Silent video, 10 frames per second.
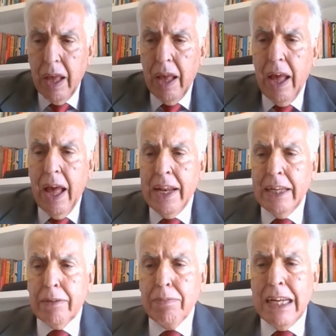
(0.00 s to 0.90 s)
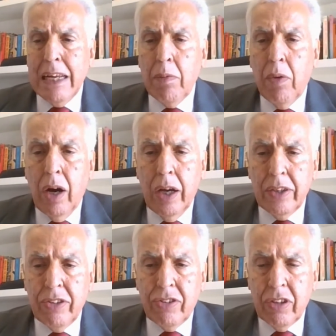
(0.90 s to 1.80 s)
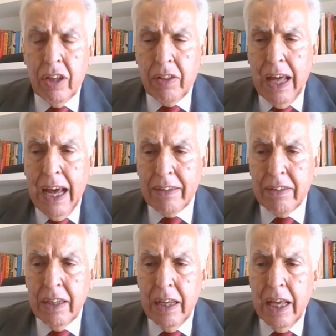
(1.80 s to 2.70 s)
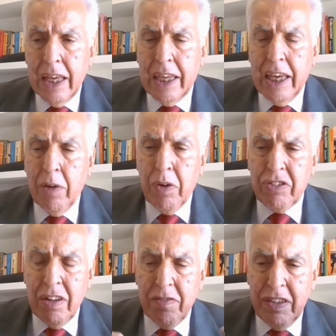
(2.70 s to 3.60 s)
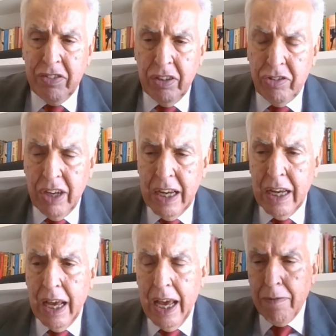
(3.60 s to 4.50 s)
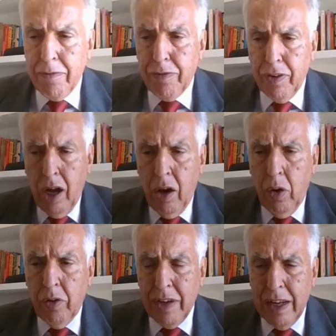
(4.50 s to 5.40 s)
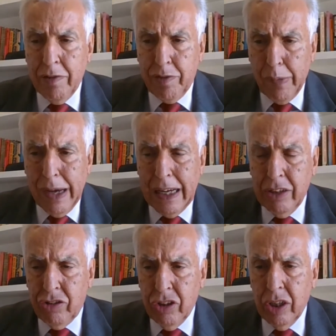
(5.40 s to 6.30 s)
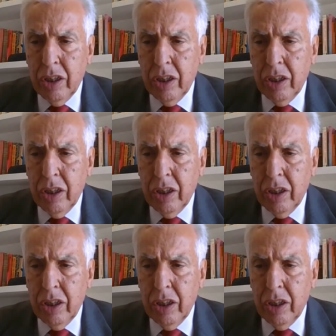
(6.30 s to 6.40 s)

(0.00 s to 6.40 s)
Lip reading: and its meaning was that he was envisaging a flow of information